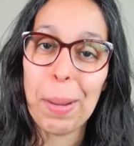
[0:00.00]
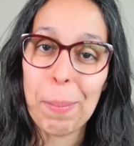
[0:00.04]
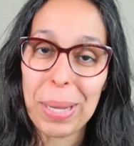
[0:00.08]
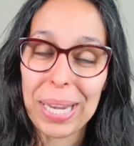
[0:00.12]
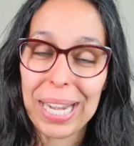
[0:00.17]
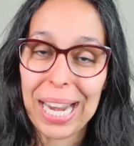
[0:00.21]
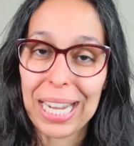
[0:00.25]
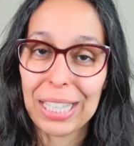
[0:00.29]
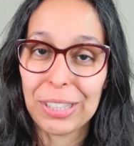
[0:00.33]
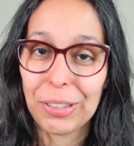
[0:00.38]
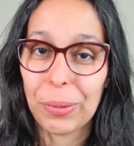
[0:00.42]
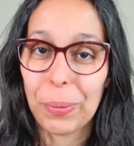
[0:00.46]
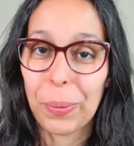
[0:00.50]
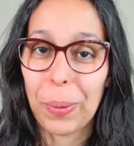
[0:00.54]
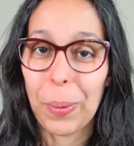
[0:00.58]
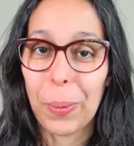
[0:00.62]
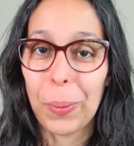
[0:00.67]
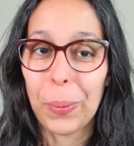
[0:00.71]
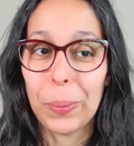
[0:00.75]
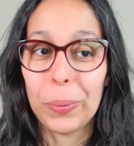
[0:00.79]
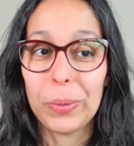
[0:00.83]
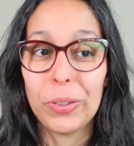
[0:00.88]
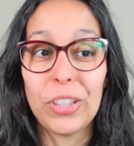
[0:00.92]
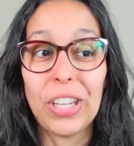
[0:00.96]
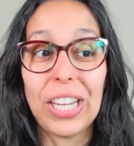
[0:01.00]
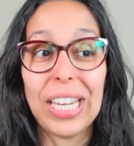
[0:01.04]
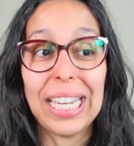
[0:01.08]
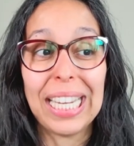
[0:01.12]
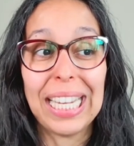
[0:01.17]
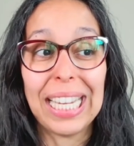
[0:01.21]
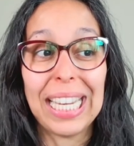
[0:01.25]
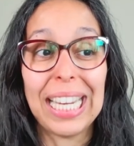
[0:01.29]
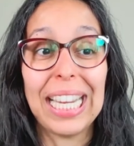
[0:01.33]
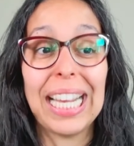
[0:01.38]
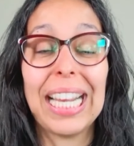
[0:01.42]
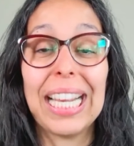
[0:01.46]
an Agile coach
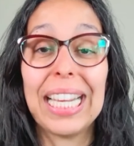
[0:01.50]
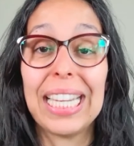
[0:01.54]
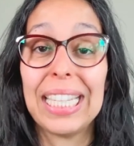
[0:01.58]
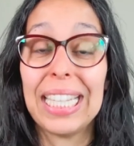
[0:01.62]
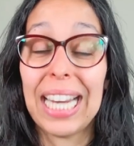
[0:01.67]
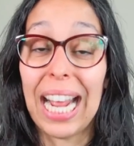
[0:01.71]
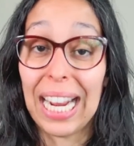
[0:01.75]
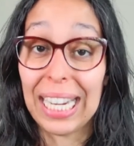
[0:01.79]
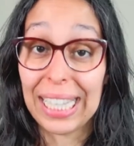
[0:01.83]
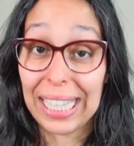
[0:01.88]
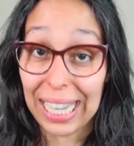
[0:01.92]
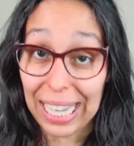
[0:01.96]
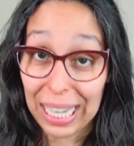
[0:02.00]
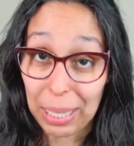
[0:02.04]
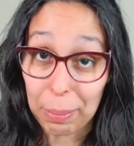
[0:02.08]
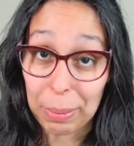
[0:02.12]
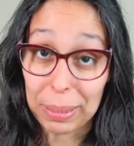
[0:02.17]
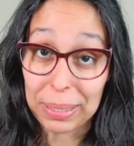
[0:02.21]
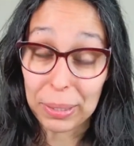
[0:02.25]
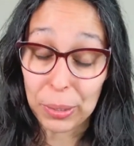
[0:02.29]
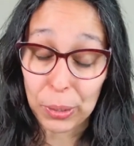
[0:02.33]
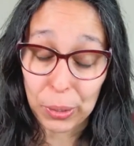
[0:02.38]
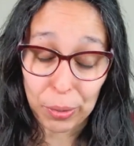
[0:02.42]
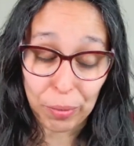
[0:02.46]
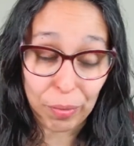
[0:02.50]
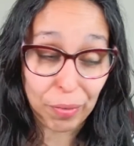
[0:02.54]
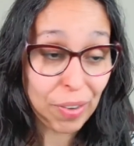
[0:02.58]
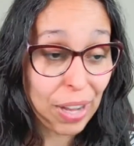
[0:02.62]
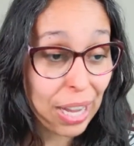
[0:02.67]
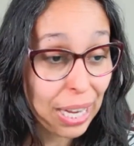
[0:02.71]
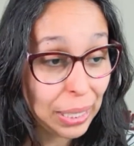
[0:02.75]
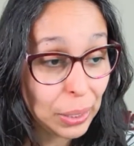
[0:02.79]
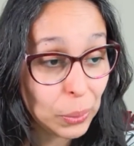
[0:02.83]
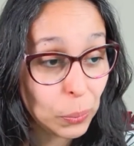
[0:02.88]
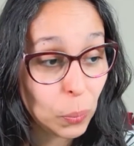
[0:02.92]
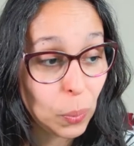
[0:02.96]
and I am a
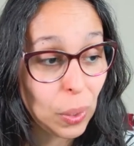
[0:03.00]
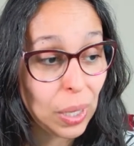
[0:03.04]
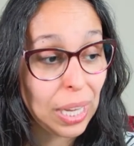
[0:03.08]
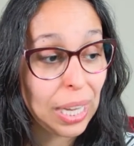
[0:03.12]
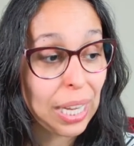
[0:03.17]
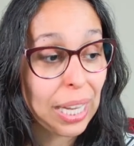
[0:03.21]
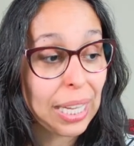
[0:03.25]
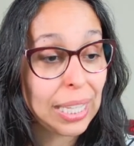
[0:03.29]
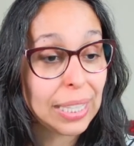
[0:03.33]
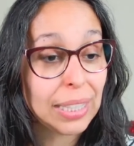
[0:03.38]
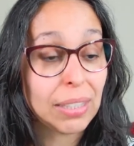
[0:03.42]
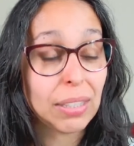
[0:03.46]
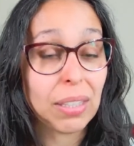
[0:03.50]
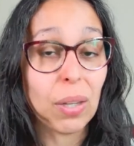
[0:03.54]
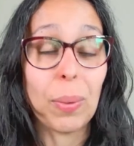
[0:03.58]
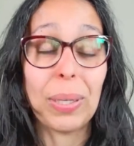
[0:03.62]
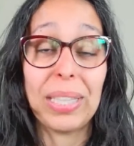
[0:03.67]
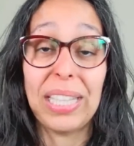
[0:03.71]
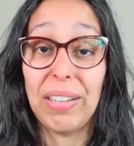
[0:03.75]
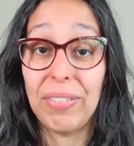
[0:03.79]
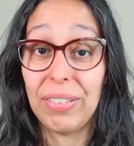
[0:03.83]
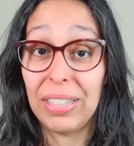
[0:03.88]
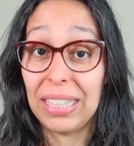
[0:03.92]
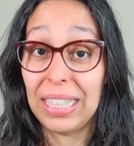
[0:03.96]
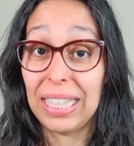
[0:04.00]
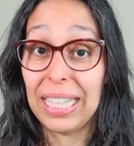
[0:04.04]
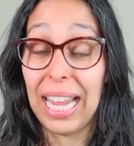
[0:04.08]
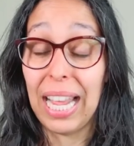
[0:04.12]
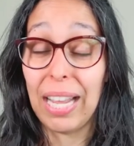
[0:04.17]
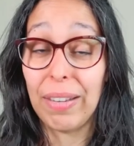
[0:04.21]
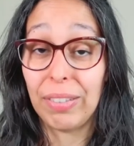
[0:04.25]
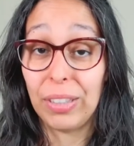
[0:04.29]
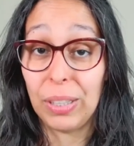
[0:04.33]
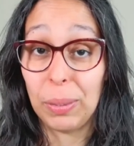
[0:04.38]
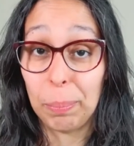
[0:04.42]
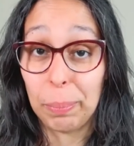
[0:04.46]
certified one, so I definitely
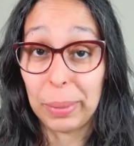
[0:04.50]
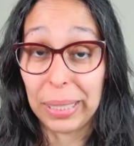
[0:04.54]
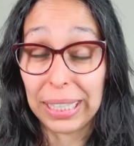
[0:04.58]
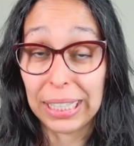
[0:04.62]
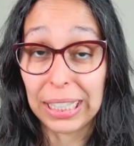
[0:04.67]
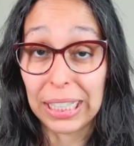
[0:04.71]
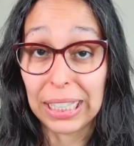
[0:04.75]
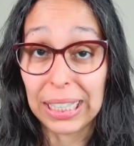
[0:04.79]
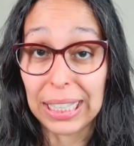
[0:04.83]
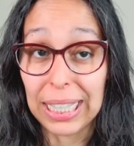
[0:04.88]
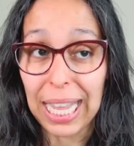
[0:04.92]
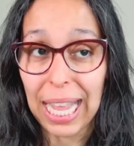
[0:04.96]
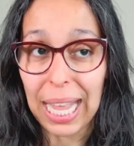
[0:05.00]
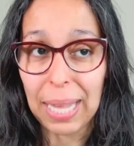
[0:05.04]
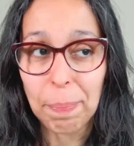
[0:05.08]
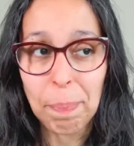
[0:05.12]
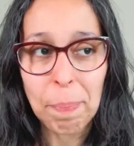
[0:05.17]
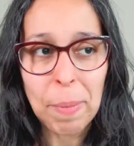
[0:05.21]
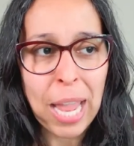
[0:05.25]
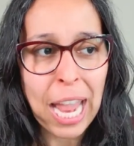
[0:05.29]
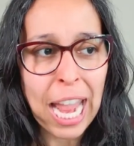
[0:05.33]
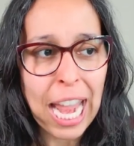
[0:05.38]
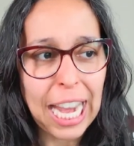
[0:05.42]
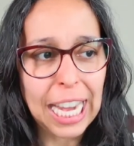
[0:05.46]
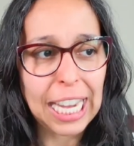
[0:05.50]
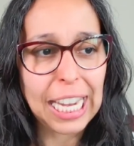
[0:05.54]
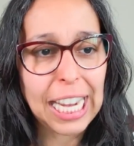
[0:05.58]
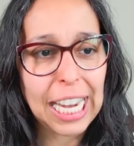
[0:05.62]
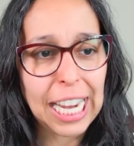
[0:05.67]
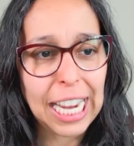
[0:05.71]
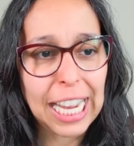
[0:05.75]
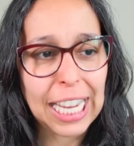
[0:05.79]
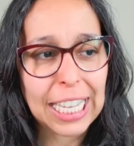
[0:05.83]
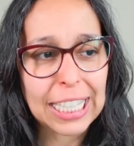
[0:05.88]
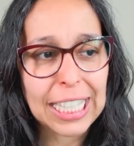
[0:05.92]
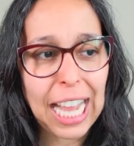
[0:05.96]
have an opinion on that.
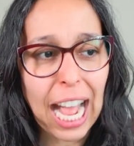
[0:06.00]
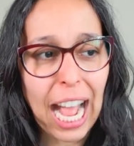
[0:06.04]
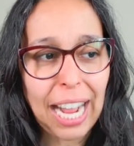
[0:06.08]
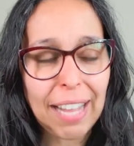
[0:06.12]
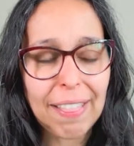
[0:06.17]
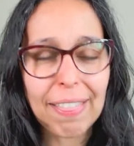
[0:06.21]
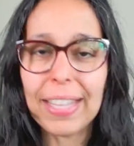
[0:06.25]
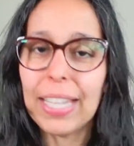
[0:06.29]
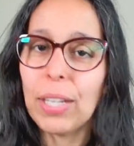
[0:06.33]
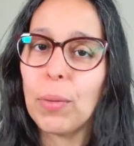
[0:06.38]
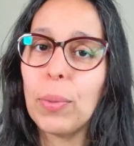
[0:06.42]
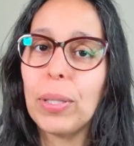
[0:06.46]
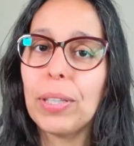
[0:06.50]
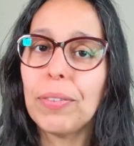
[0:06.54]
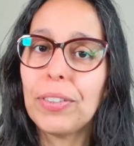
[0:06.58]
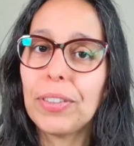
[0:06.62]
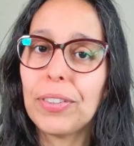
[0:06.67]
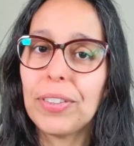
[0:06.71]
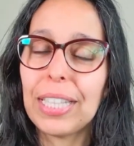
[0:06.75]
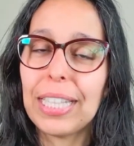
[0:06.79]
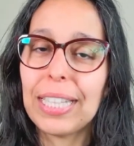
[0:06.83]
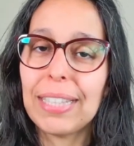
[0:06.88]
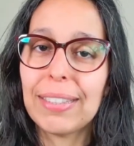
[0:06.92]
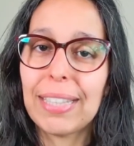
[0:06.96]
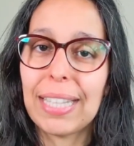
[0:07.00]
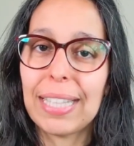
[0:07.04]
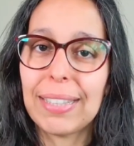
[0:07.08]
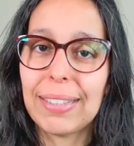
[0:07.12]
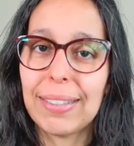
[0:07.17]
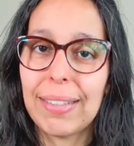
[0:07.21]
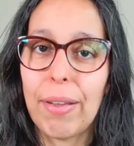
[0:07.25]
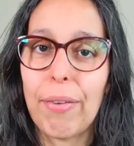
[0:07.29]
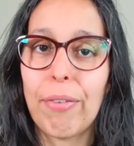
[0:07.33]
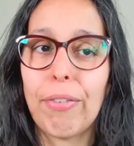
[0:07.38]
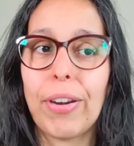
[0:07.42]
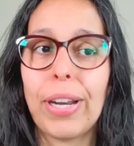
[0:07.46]
And I think one of the things that is
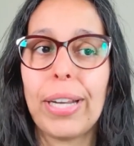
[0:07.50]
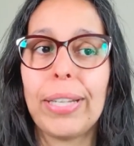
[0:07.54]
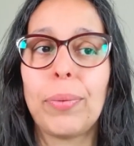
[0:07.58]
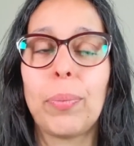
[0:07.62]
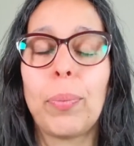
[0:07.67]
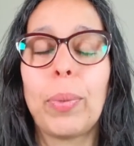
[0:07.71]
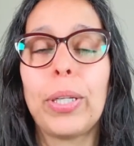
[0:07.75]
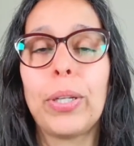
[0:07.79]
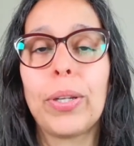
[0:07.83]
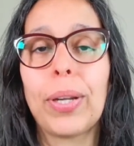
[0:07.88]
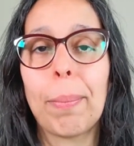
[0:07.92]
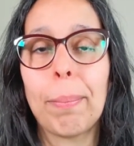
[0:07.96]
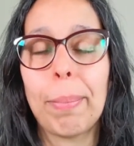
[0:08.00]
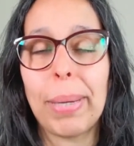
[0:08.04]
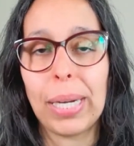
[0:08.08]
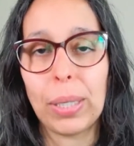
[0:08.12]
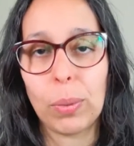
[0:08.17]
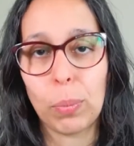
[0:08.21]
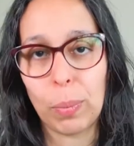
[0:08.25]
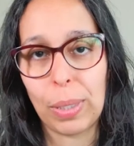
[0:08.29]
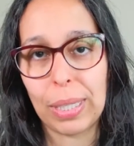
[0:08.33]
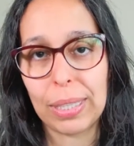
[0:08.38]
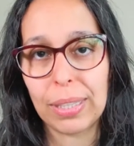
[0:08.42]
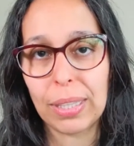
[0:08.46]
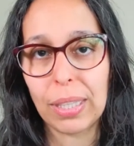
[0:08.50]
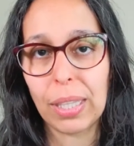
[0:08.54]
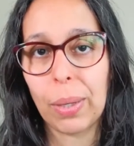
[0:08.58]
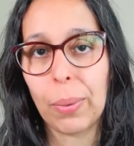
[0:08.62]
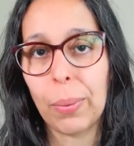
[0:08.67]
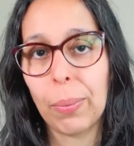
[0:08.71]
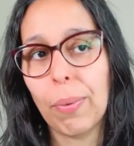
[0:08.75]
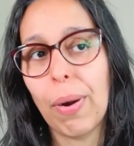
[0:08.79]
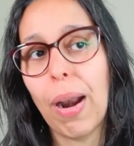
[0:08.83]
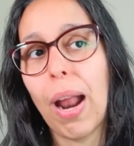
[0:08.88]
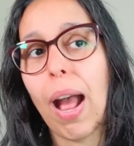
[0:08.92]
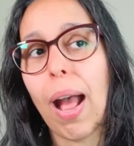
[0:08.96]
different when you compare it with
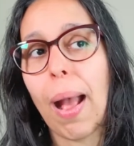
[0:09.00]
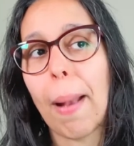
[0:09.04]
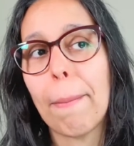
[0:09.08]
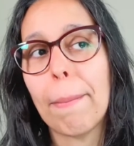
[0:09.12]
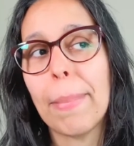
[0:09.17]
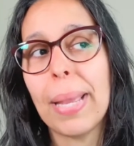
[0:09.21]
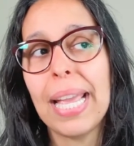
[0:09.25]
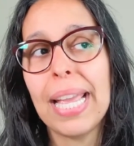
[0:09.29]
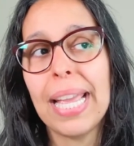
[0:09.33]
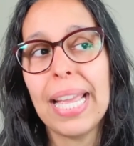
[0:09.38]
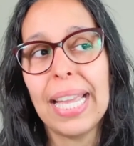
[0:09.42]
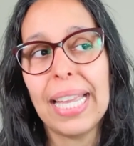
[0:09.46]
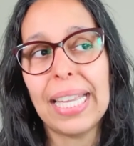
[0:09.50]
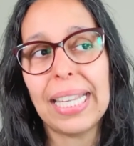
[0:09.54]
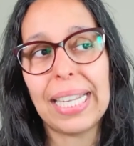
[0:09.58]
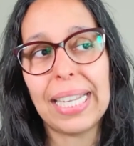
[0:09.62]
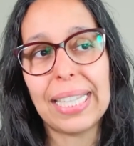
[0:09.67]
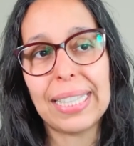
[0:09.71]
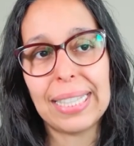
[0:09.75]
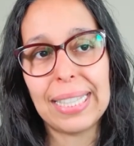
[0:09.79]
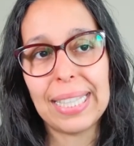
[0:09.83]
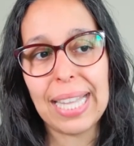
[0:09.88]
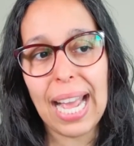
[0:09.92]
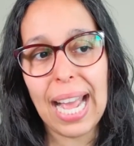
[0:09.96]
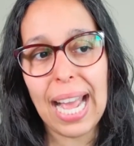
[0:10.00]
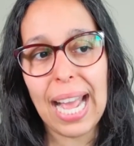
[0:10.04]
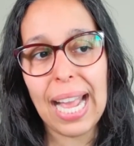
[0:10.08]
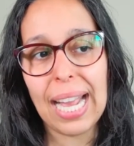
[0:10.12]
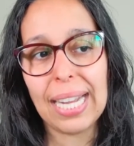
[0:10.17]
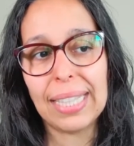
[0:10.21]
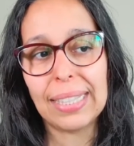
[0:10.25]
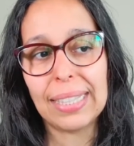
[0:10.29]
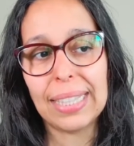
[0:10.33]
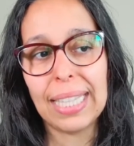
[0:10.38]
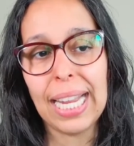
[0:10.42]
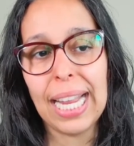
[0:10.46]
Scrum is
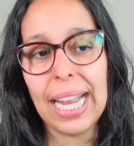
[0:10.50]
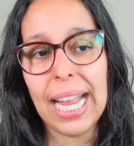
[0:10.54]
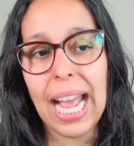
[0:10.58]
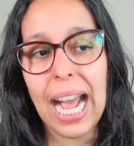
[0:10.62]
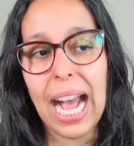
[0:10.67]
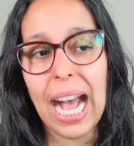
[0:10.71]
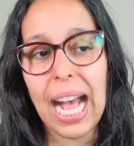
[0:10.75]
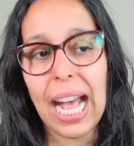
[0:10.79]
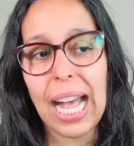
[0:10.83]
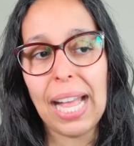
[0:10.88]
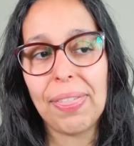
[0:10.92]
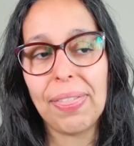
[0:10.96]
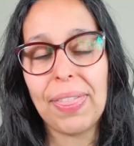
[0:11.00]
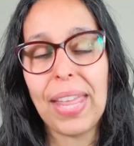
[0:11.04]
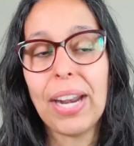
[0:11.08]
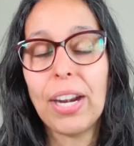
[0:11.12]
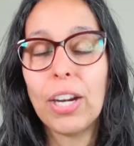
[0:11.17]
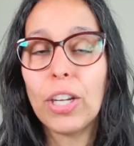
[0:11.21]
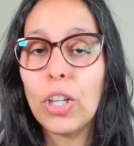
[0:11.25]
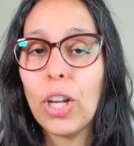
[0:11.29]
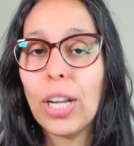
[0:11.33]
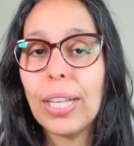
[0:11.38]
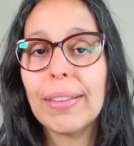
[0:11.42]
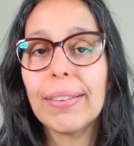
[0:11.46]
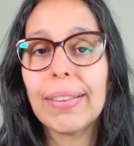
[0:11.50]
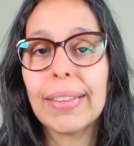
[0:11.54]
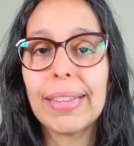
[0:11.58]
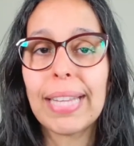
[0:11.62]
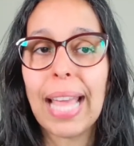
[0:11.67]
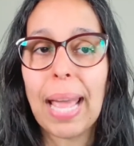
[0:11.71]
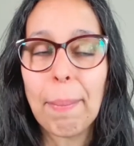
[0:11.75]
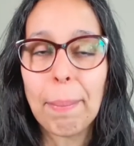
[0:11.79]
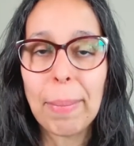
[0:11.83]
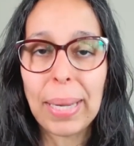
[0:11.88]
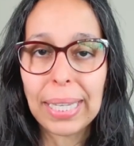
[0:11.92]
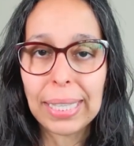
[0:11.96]
that there are not
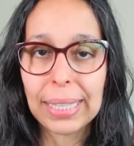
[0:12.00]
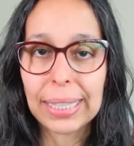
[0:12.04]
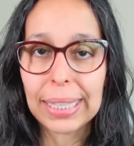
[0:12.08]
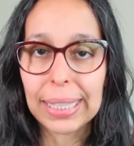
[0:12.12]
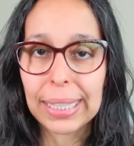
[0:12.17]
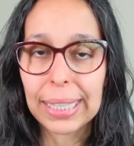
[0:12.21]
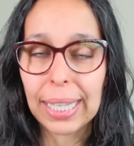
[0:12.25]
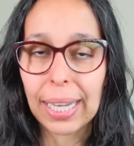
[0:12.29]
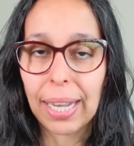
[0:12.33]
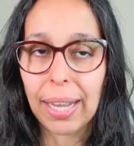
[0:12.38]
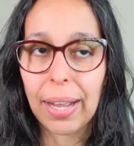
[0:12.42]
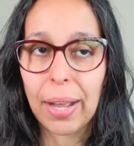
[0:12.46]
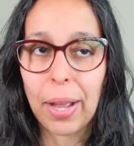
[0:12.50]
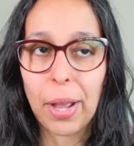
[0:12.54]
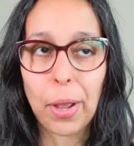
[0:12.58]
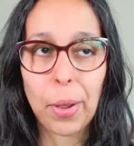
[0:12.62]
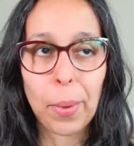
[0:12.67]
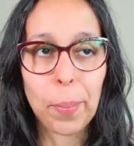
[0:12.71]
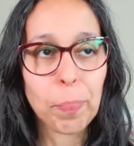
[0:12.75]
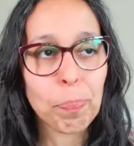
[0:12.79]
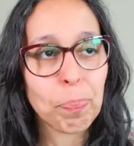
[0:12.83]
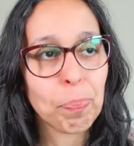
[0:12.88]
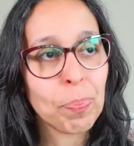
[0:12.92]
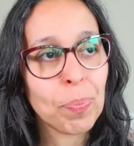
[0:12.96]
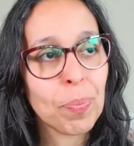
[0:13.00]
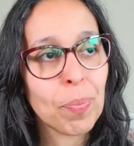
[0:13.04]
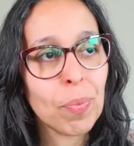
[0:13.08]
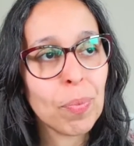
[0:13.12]
that many um,